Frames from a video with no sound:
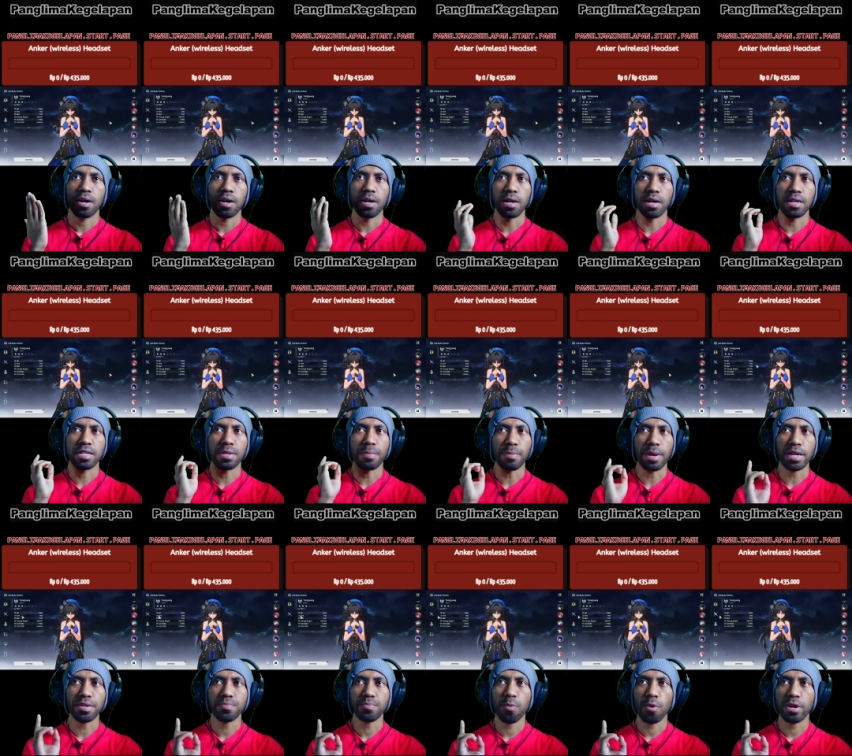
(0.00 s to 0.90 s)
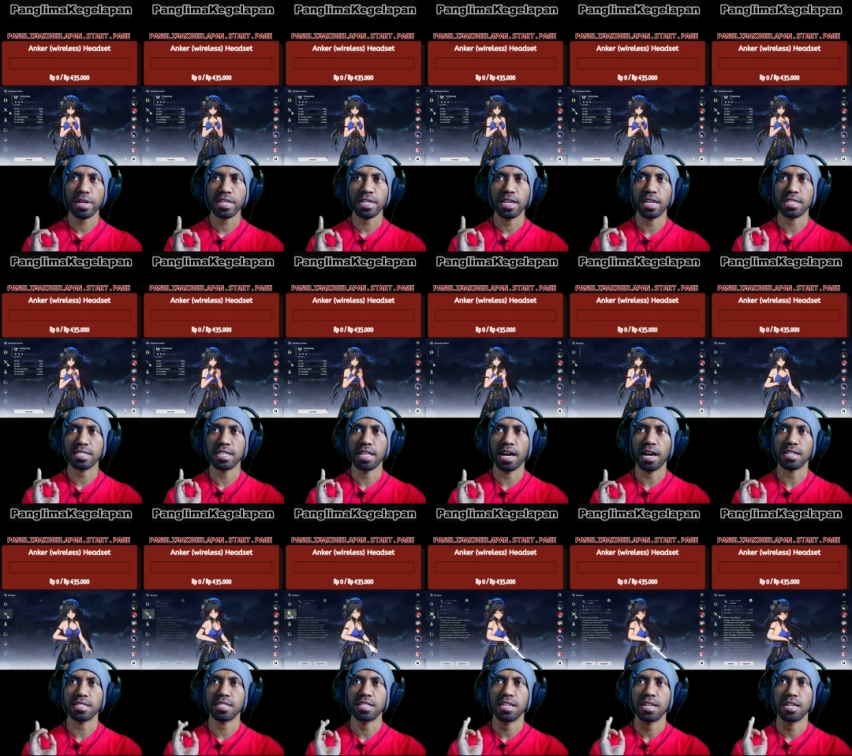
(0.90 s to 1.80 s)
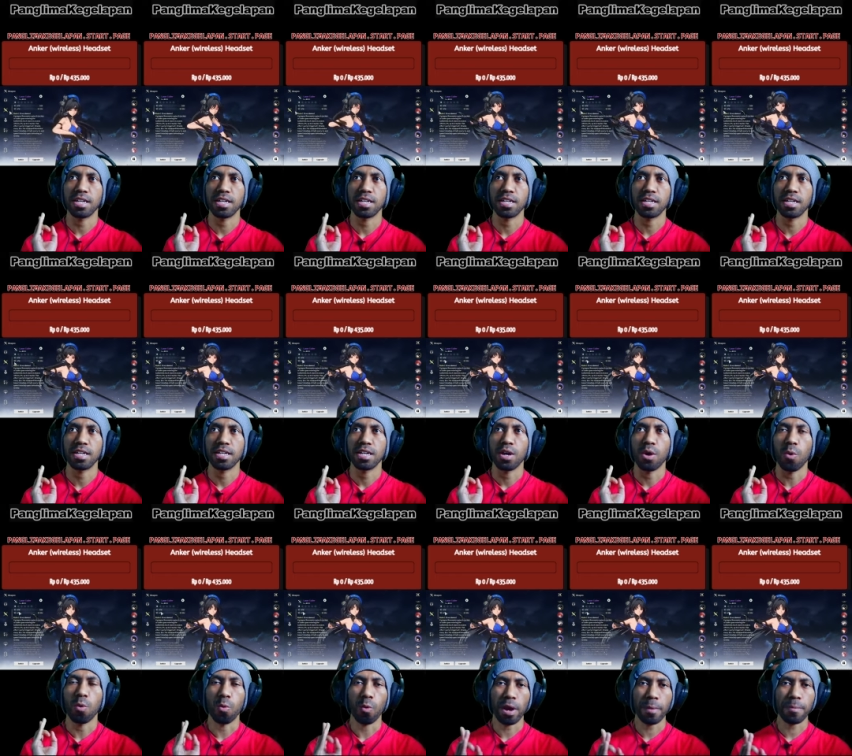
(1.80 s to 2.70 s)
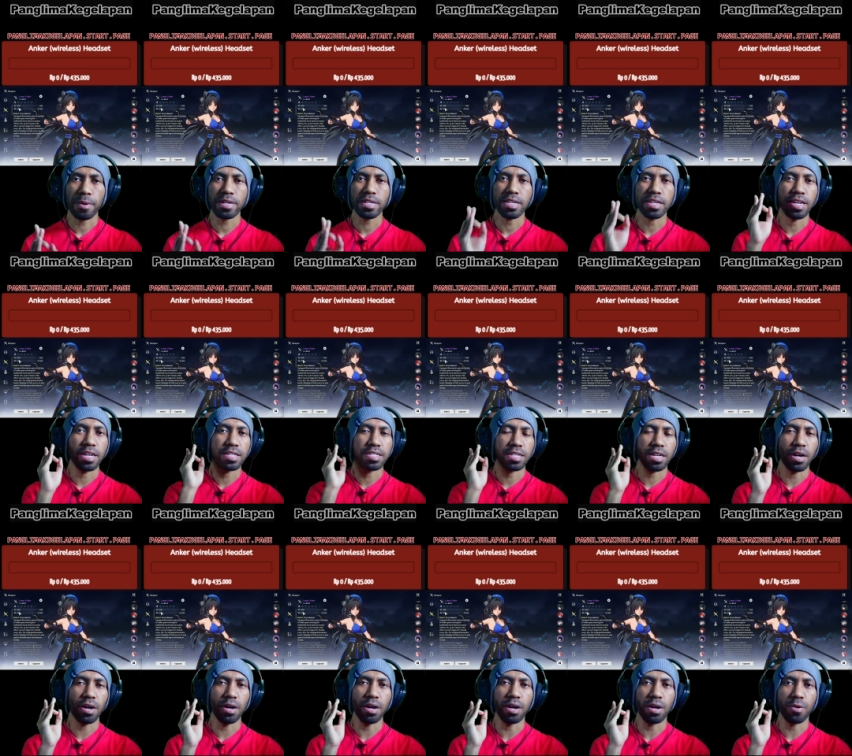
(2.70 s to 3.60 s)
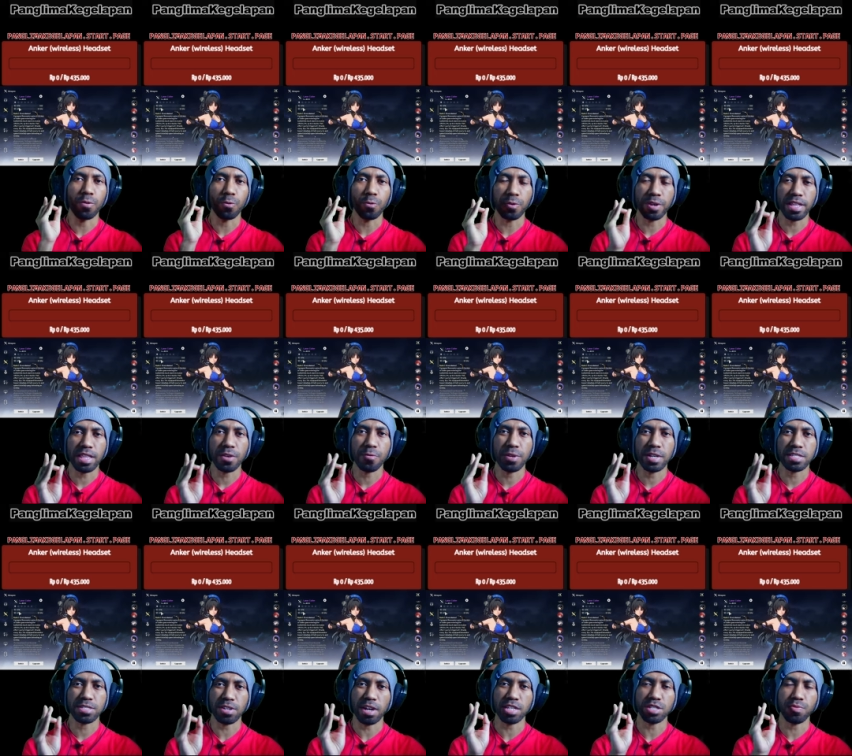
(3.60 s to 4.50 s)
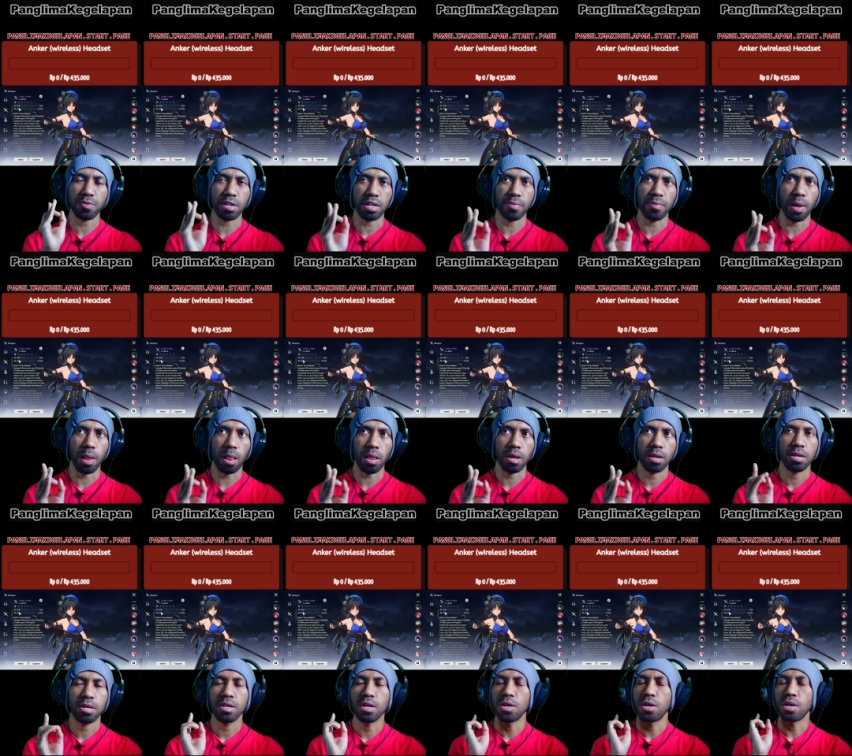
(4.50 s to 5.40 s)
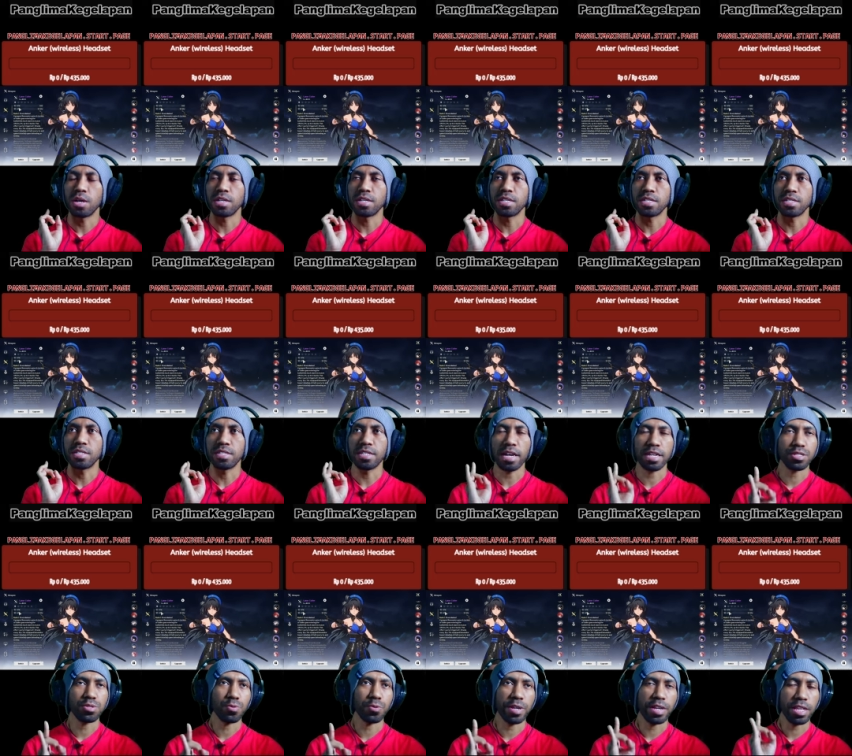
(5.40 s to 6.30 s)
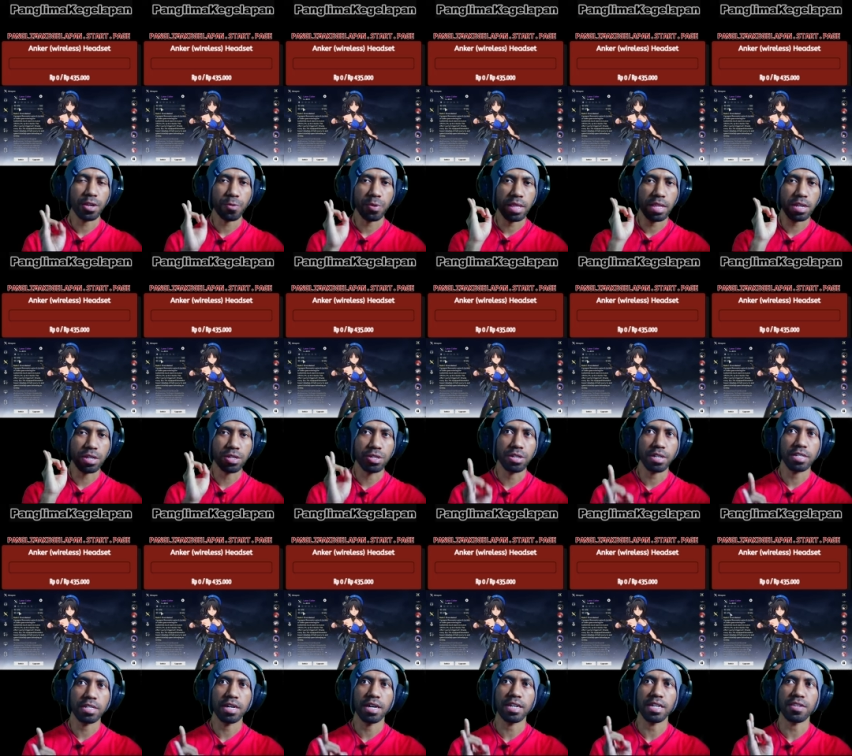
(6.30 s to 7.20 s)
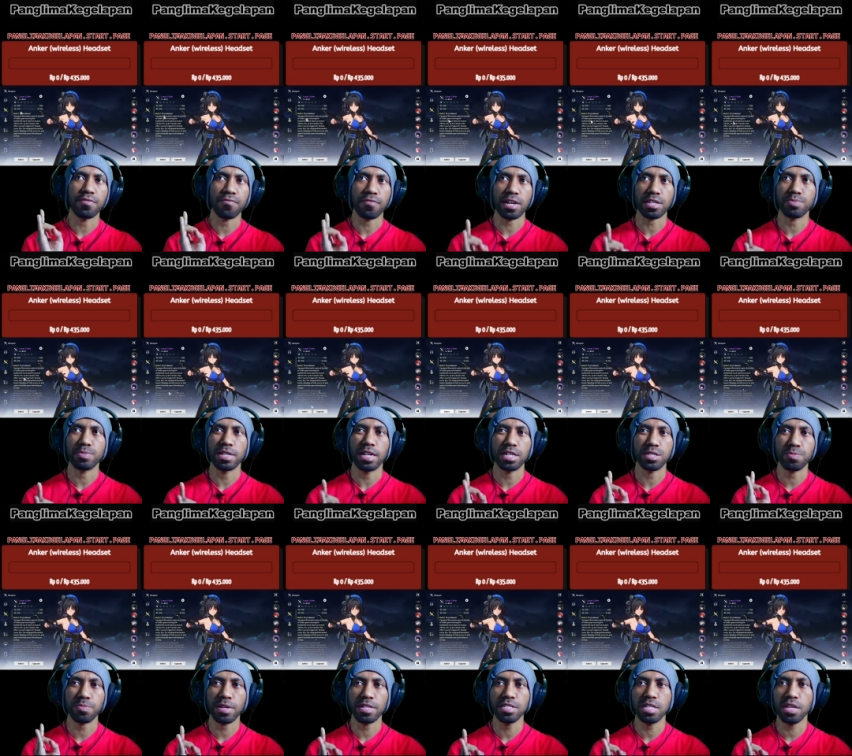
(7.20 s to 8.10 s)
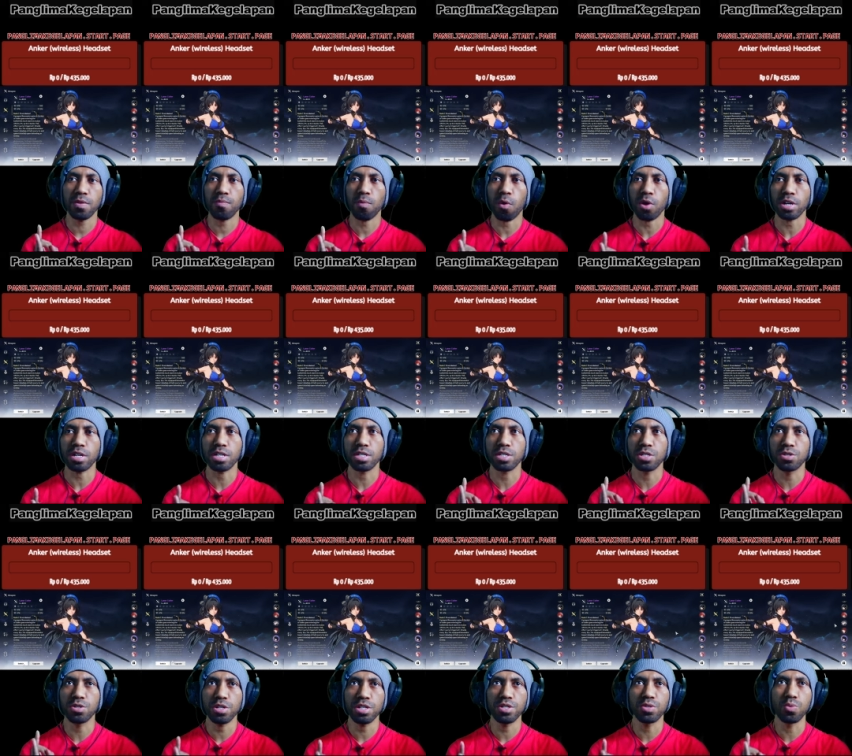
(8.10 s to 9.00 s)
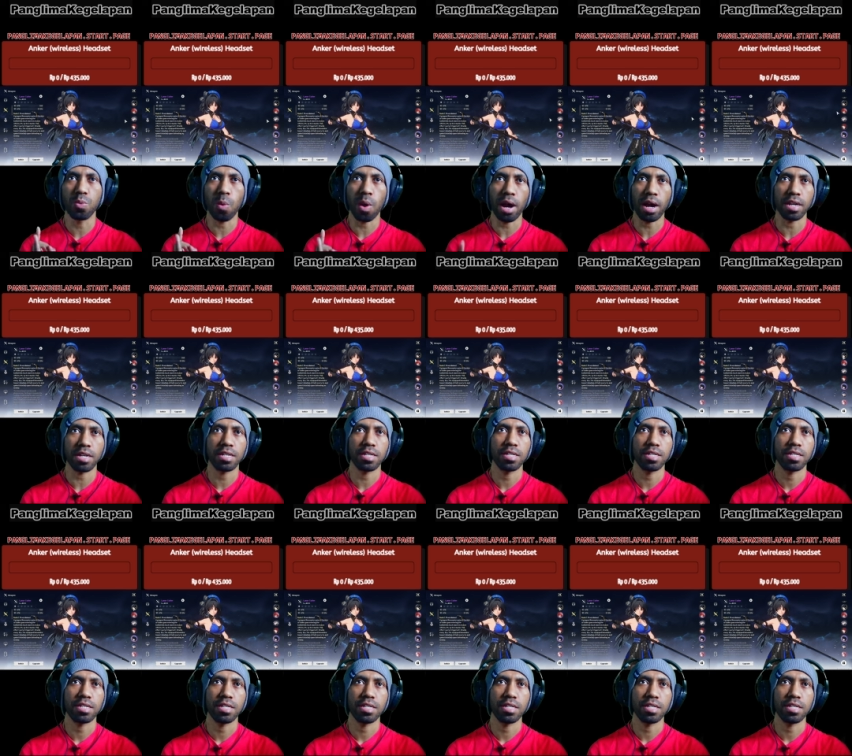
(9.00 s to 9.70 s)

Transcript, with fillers: Uh, the main point is that weapon is uh, really really transferable that's really really good uh, investment especially for the good one